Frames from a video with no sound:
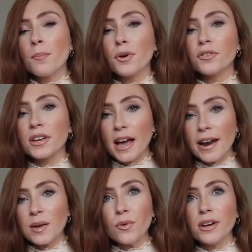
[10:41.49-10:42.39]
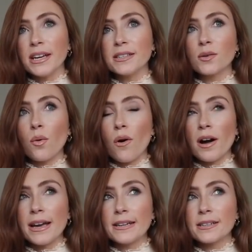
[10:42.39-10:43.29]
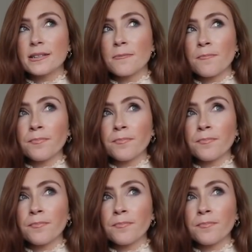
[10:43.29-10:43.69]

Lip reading: But the Ganni one is quite